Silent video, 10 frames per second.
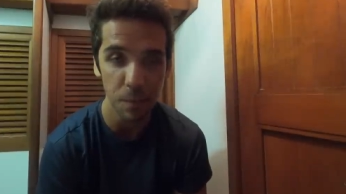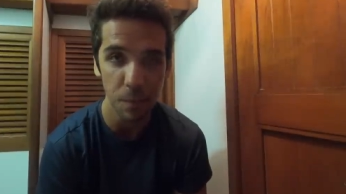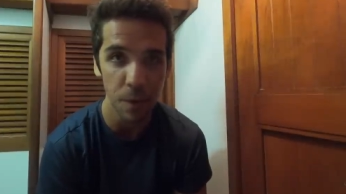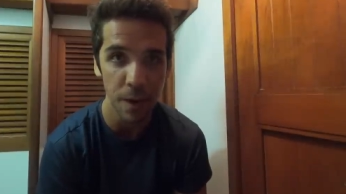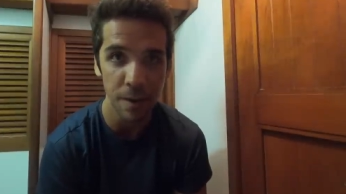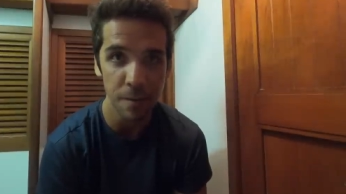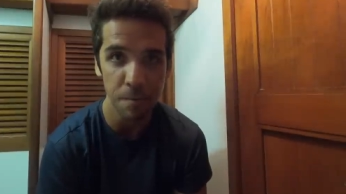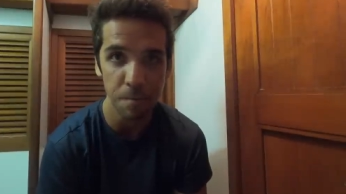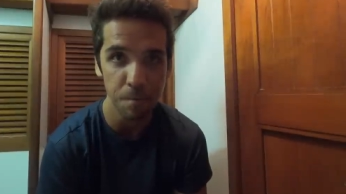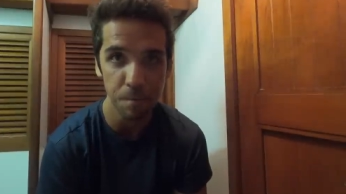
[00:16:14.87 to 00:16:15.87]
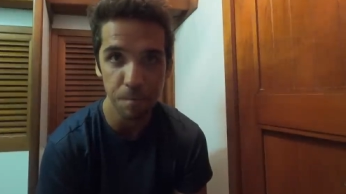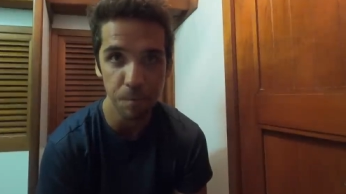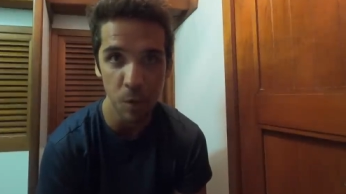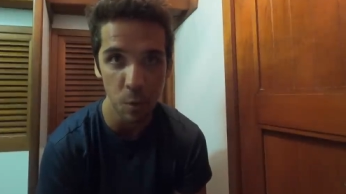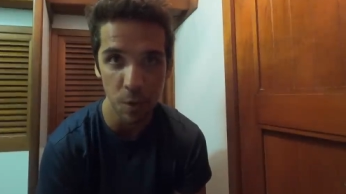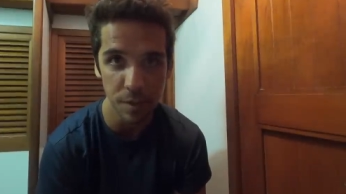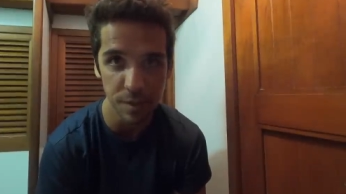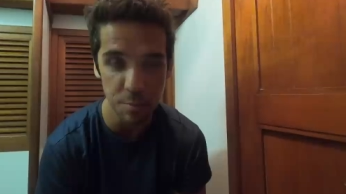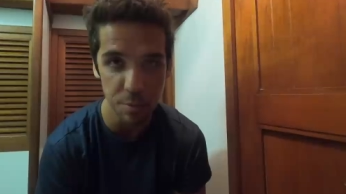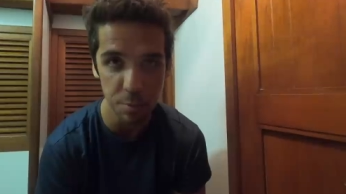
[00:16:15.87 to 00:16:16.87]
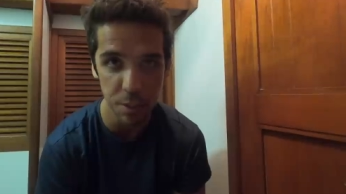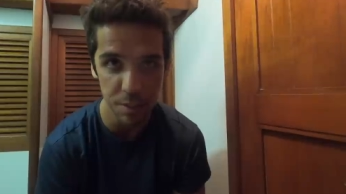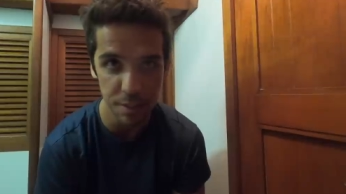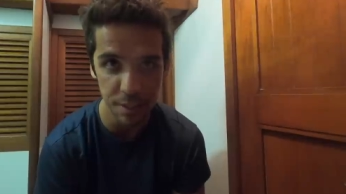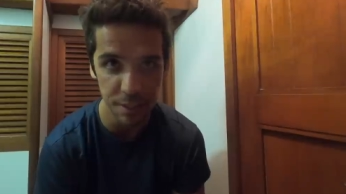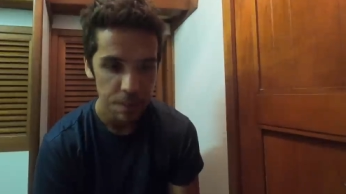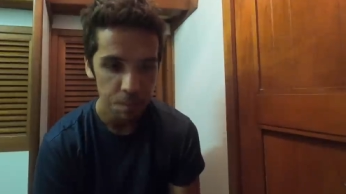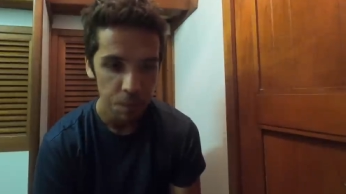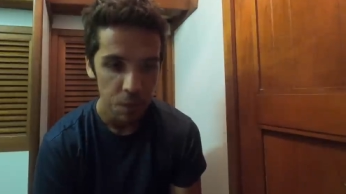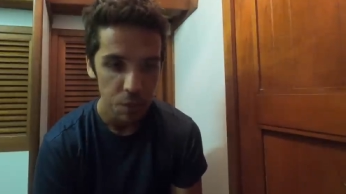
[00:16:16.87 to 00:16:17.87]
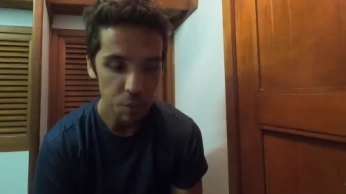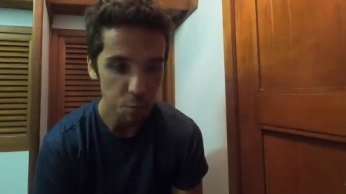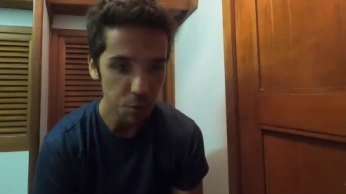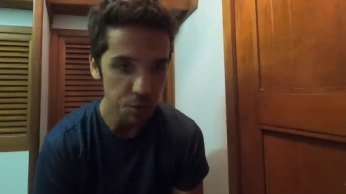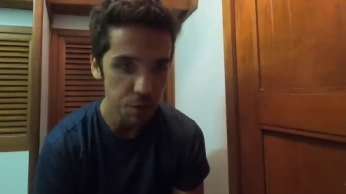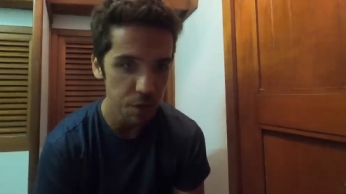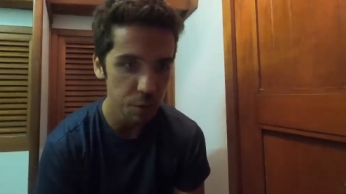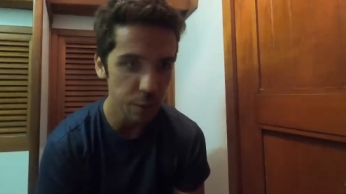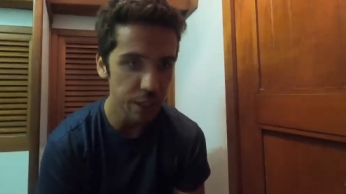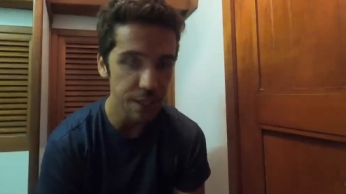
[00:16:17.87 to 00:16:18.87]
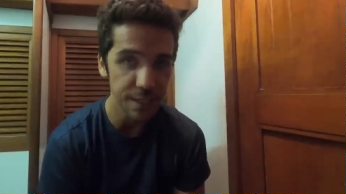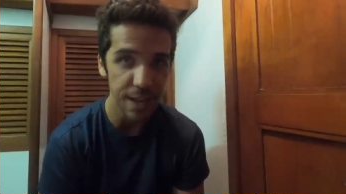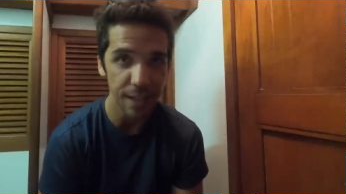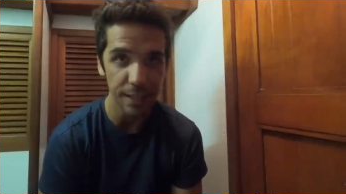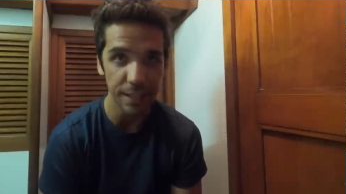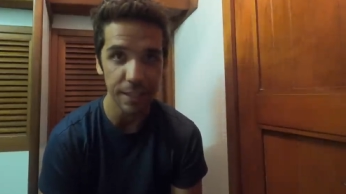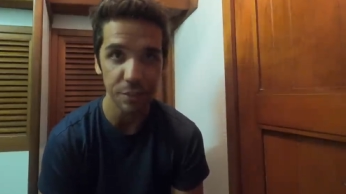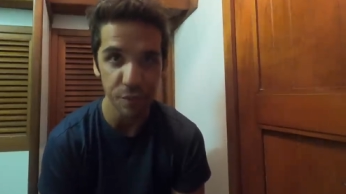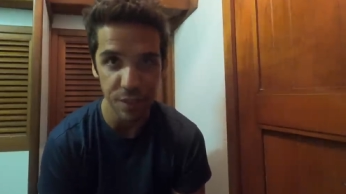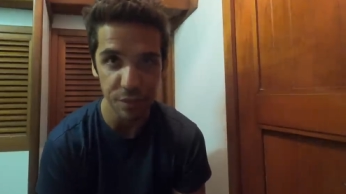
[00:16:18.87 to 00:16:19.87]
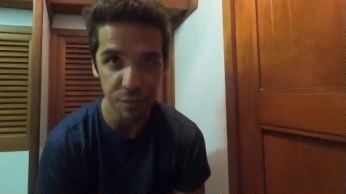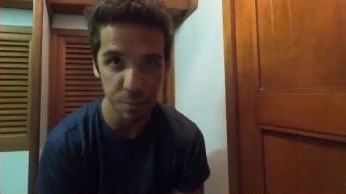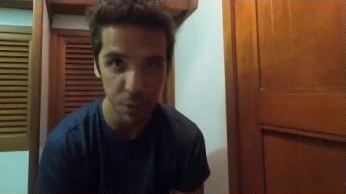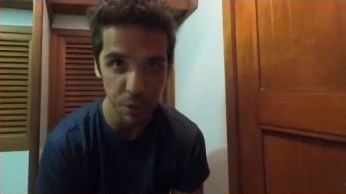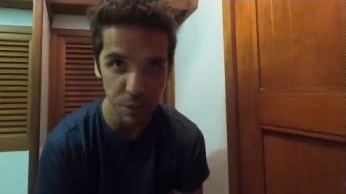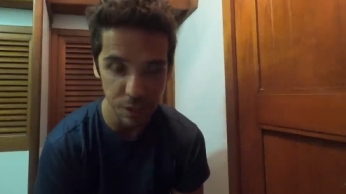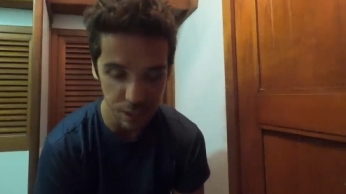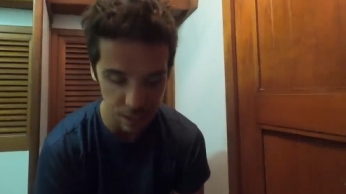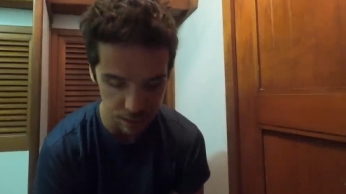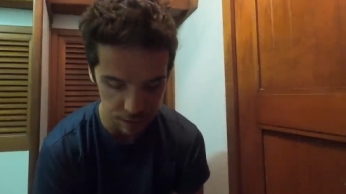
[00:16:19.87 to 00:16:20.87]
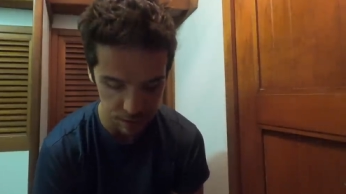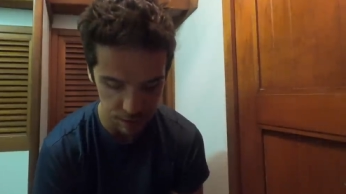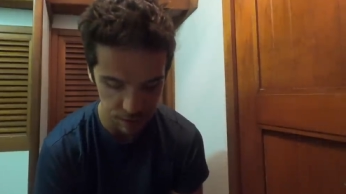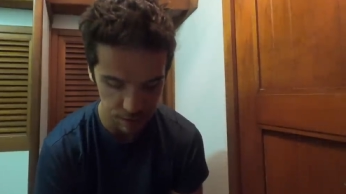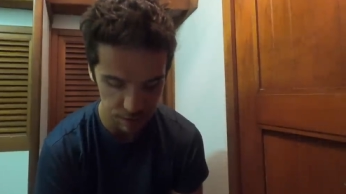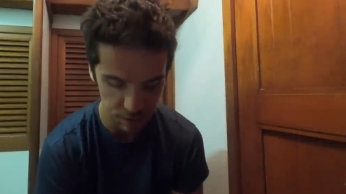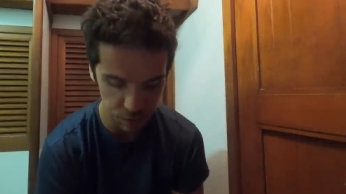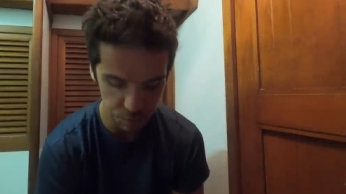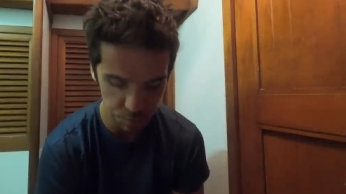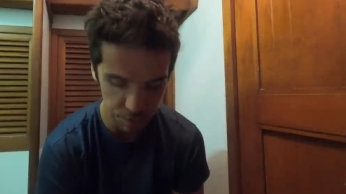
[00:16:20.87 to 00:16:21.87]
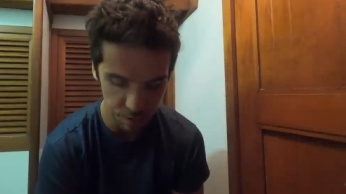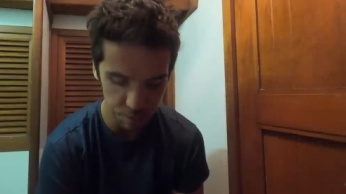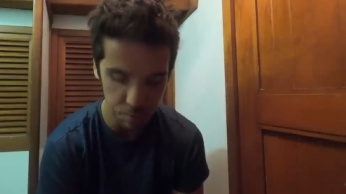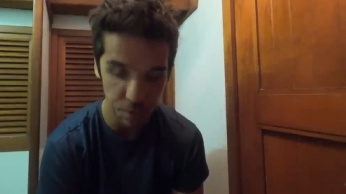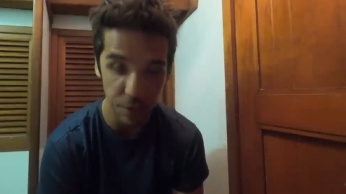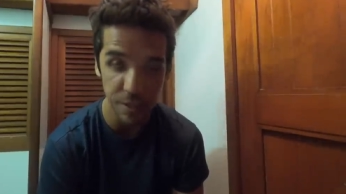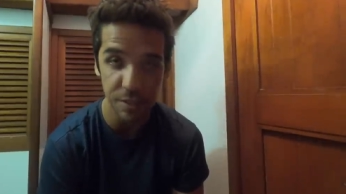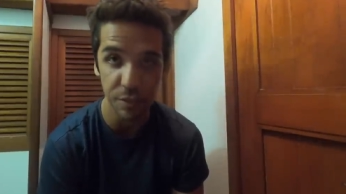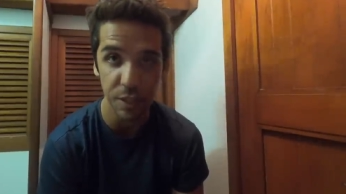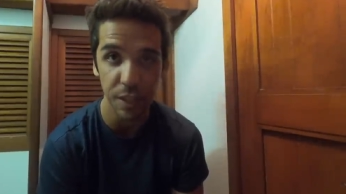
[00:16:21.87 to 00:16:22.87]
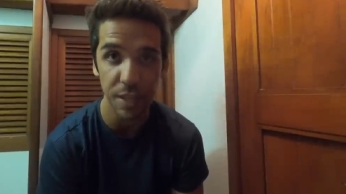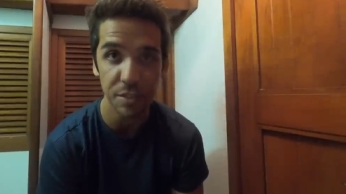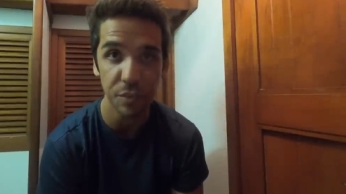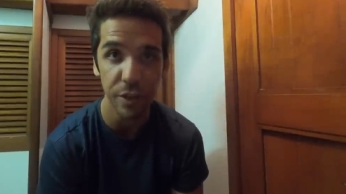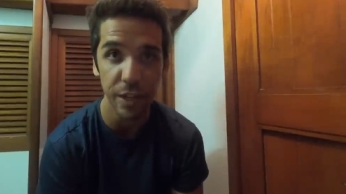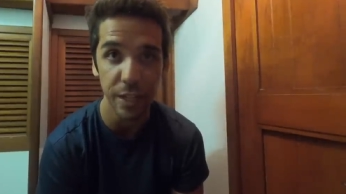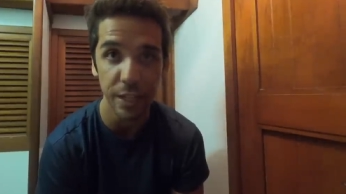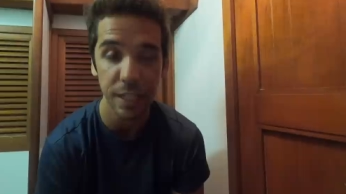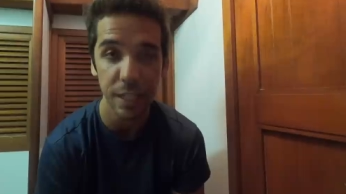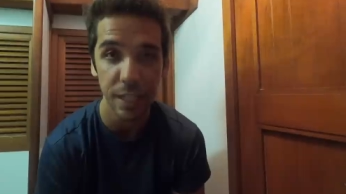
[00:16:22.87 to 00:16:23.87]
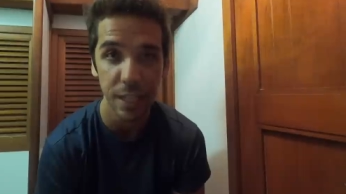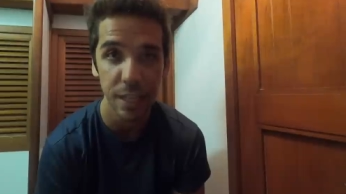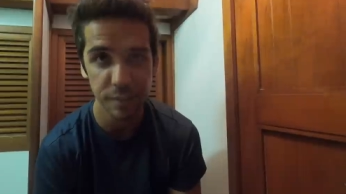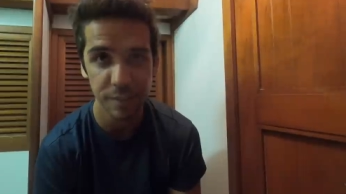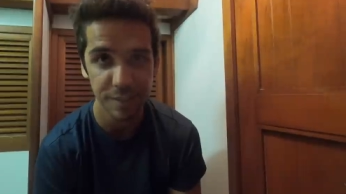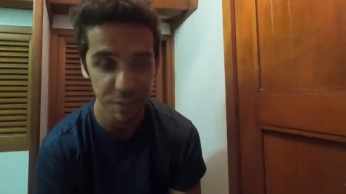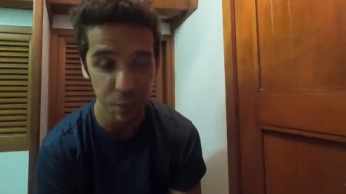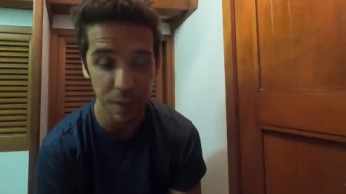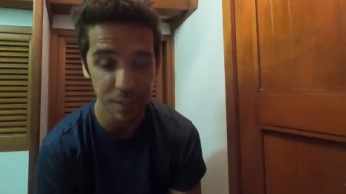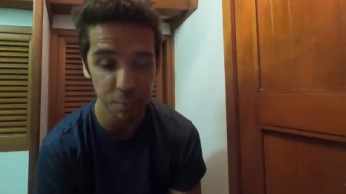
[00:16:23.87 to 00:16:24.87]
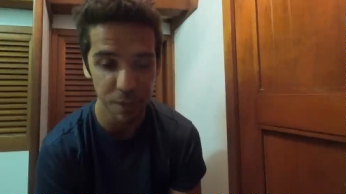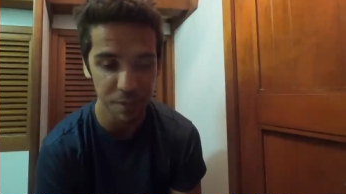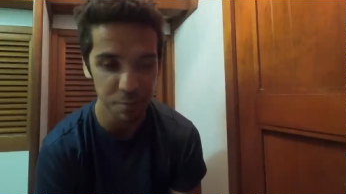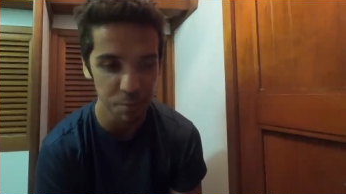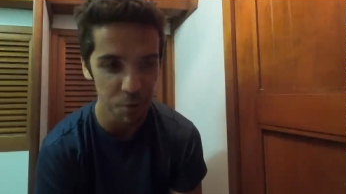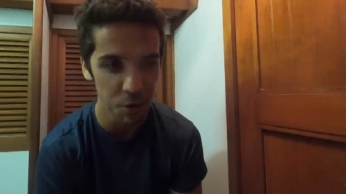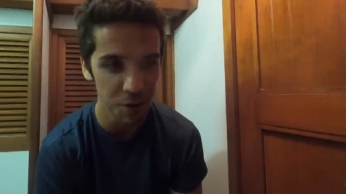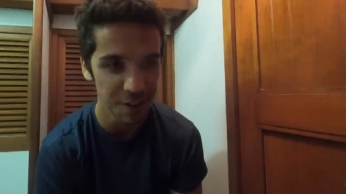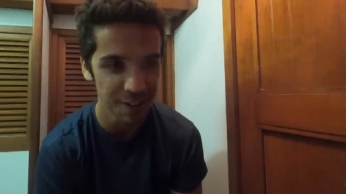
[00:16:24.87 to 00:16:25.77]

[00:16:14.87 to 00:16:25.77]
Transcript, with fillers: when no one seems to be listening. To boot, we get a daily visit from the Coast Guard who's becoming progressively less friendly. So I expect them tomorrow